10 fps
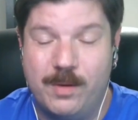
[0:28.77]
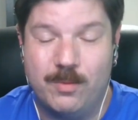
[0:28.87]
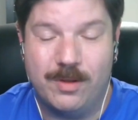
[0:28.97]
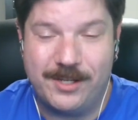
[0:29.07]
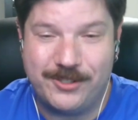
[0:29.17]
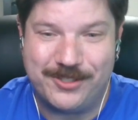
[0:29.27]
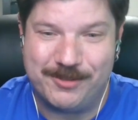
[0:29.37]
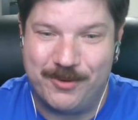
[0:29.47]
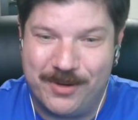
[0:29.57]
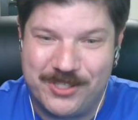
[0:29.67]
will ask you
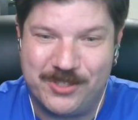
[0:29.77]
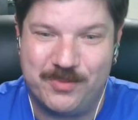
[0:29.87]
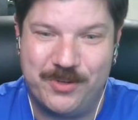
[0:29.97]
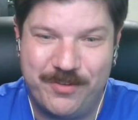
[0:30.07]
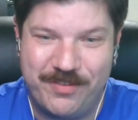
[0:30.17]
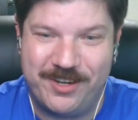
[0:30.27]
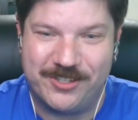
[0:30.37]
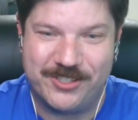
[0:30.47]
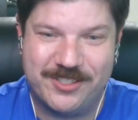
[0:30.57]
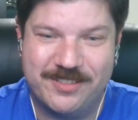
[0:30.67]
some questions when you're finished.